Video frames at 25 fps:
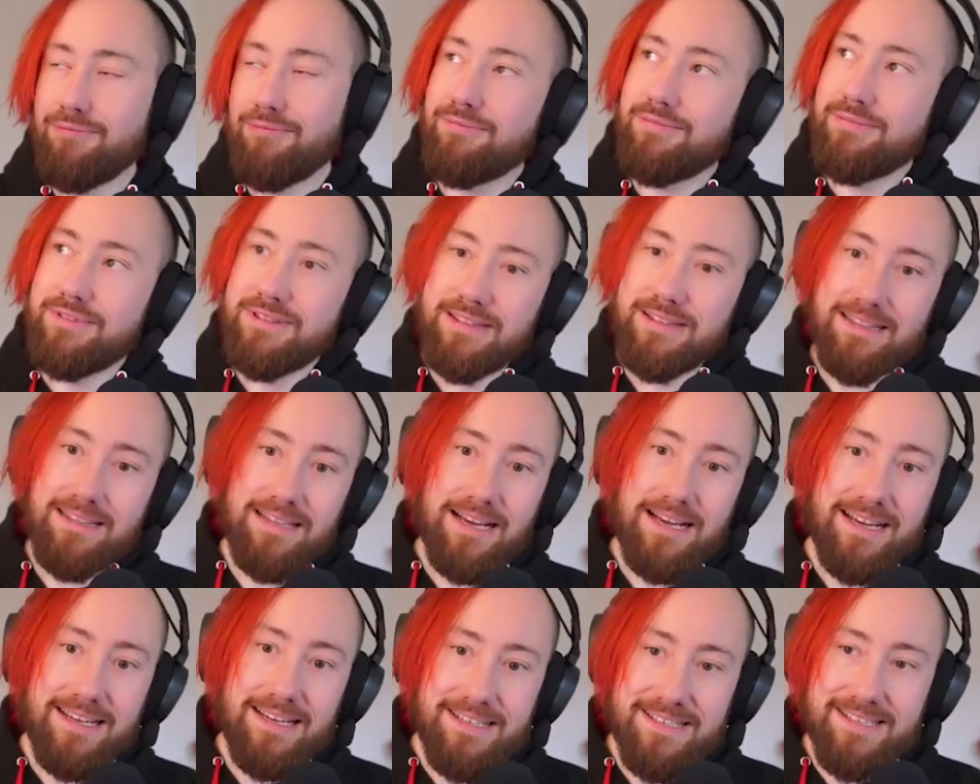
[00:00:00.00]

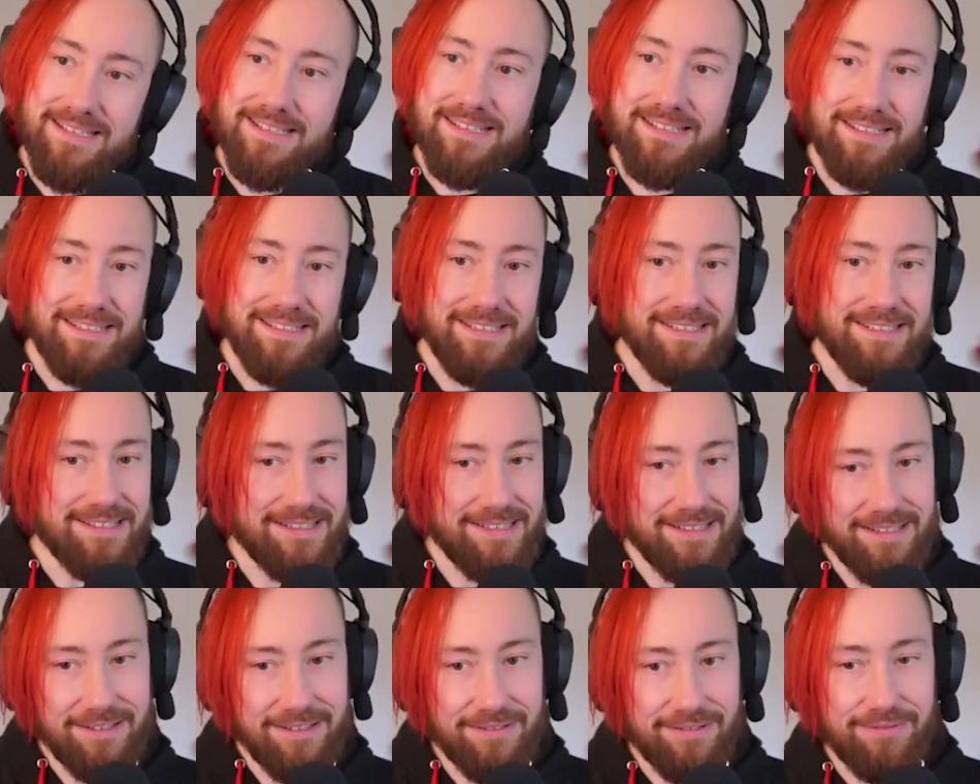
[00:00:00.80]
nice and
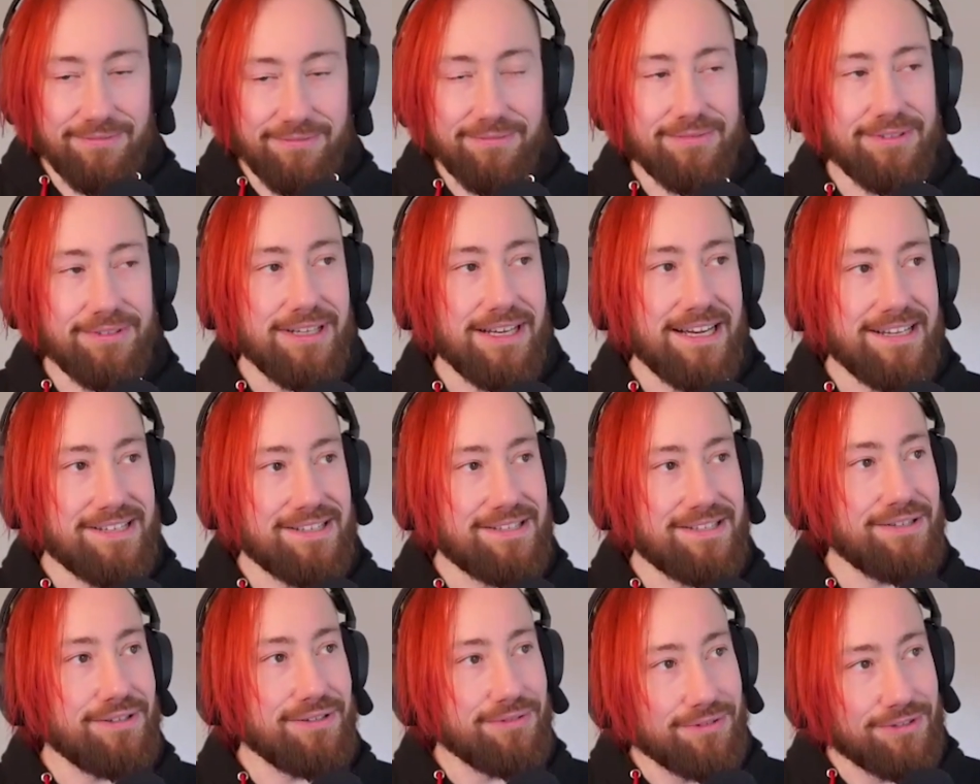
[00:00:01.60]
easy
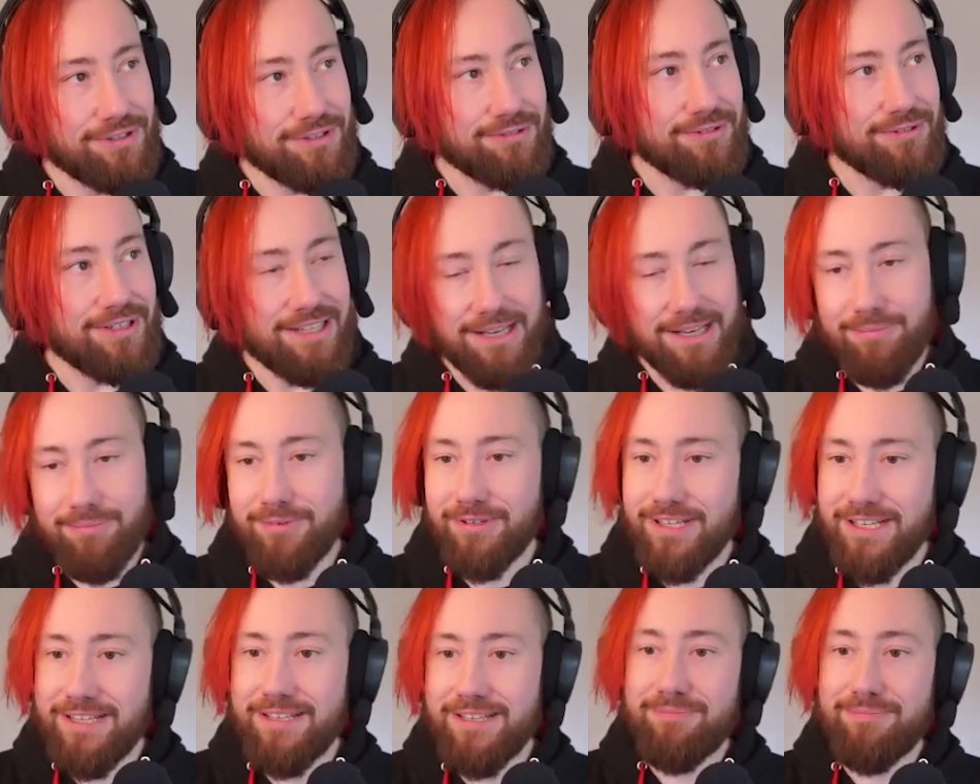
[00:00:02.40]
as usual
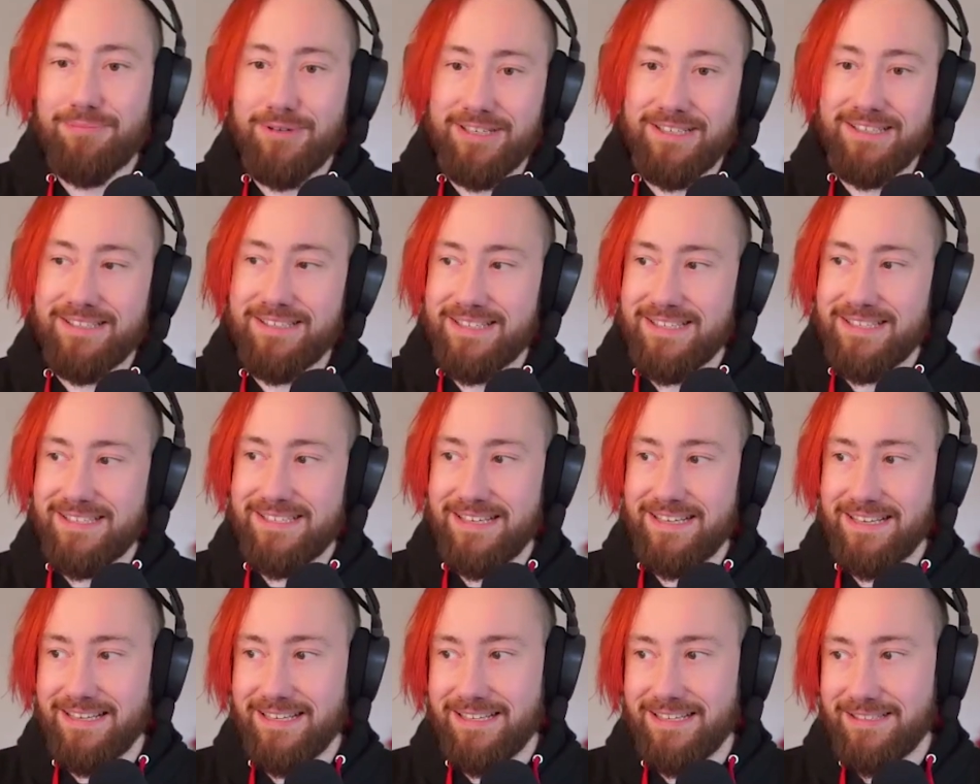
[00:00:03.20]
upgrade, but
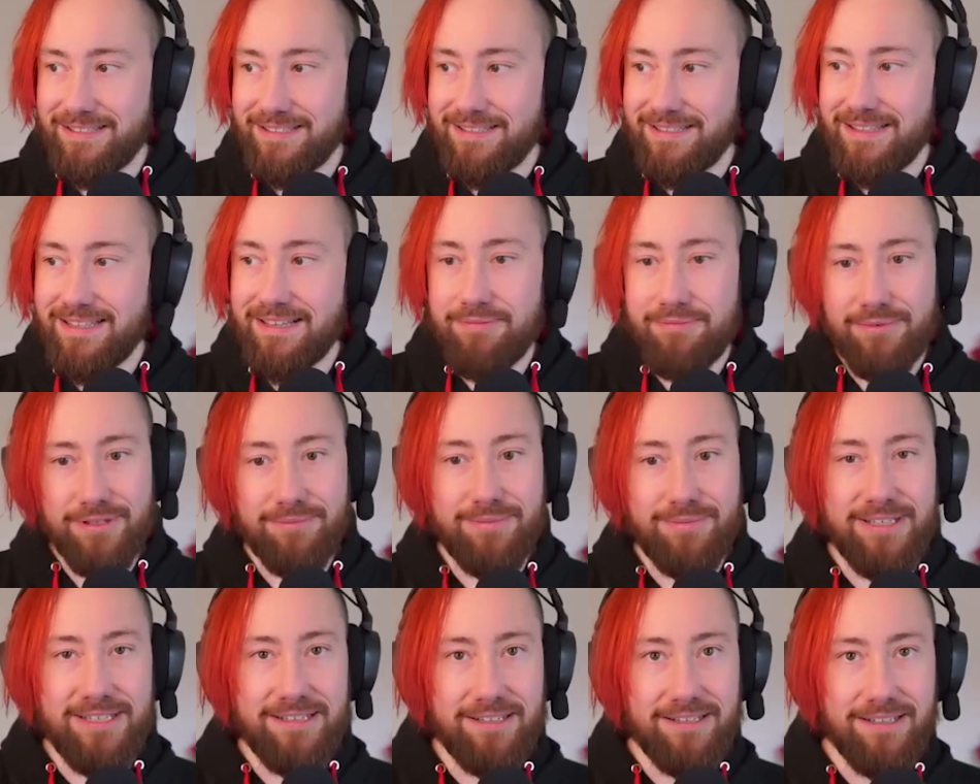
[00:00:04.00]
instead there will
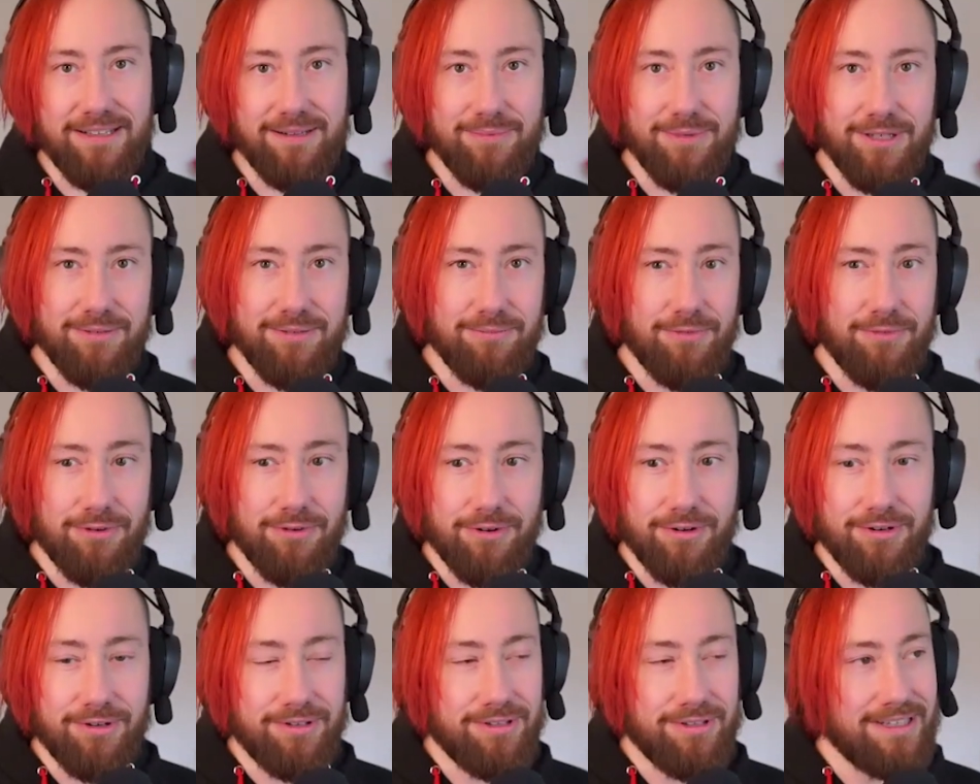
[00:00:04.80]
be a little bit
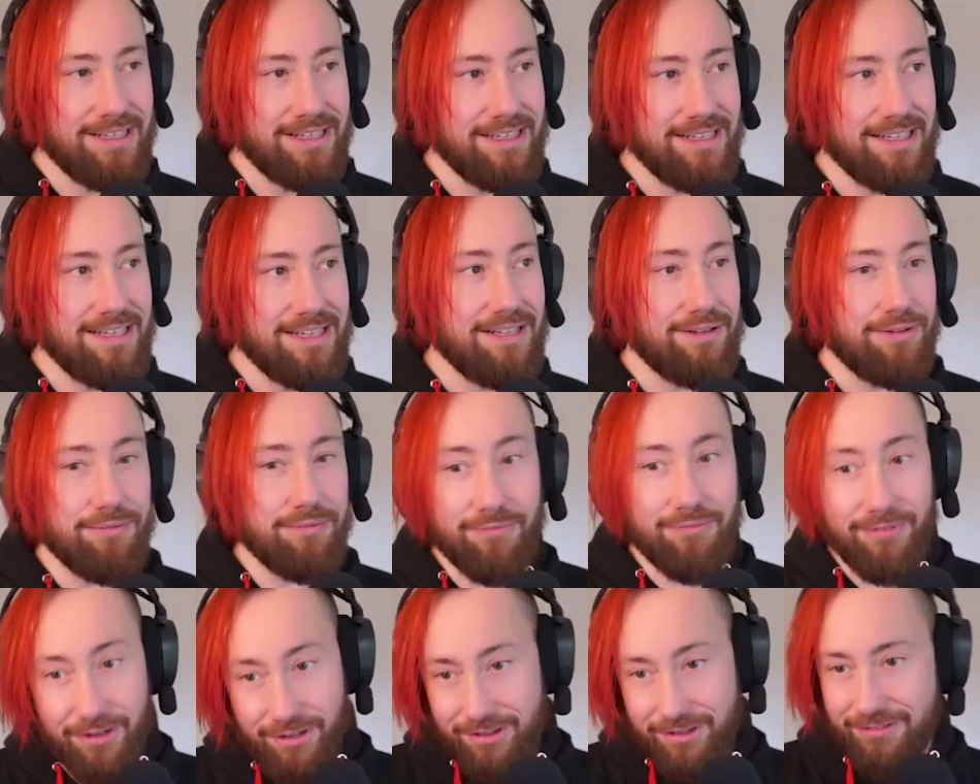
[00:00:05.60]
more
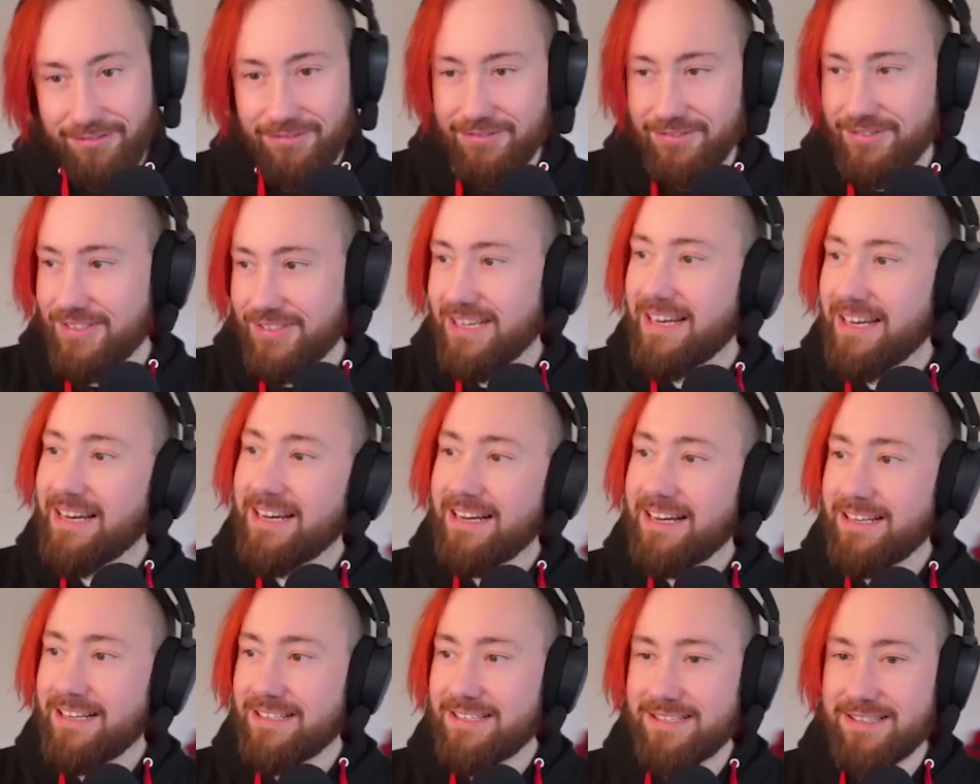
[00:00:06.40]
involved.
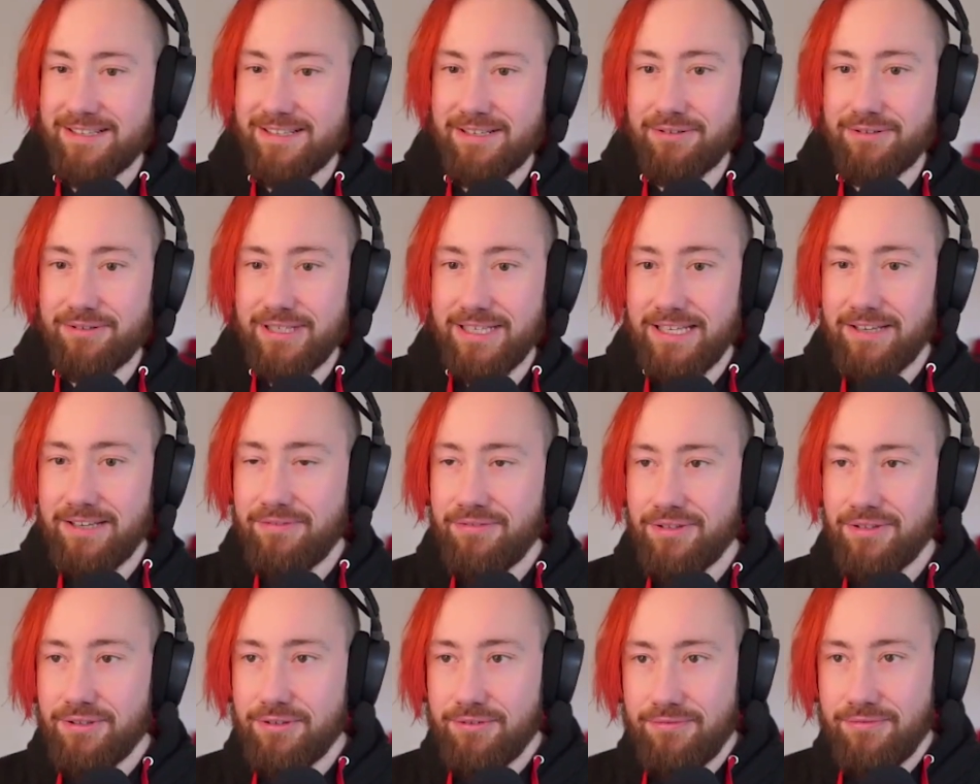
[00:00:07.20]
So
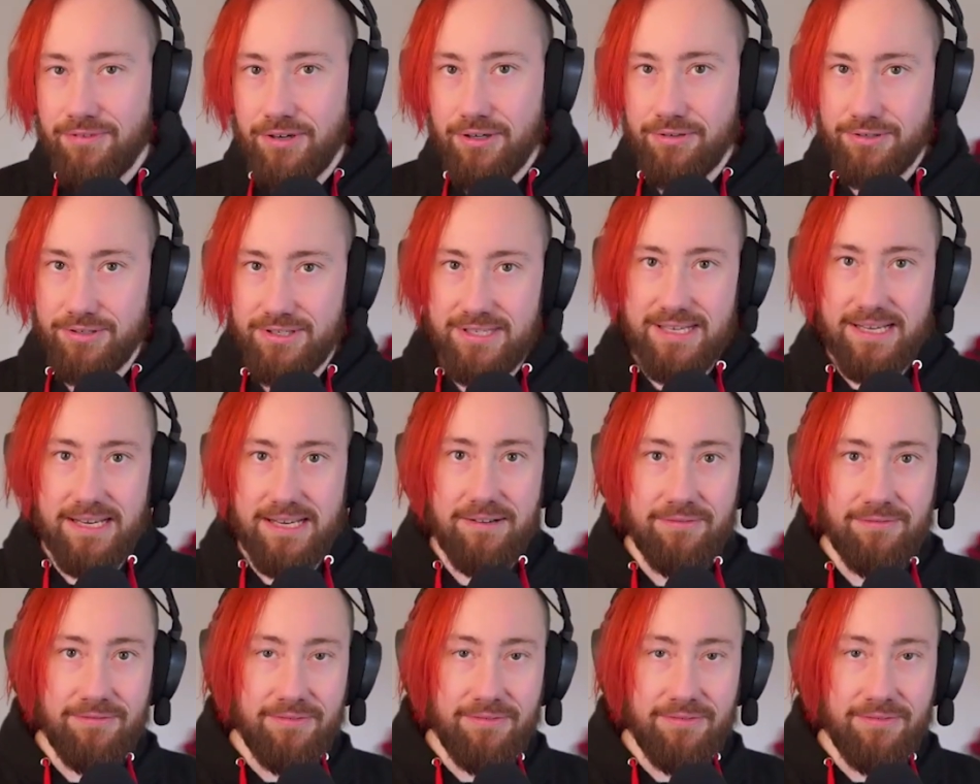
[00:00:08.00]
if you folks have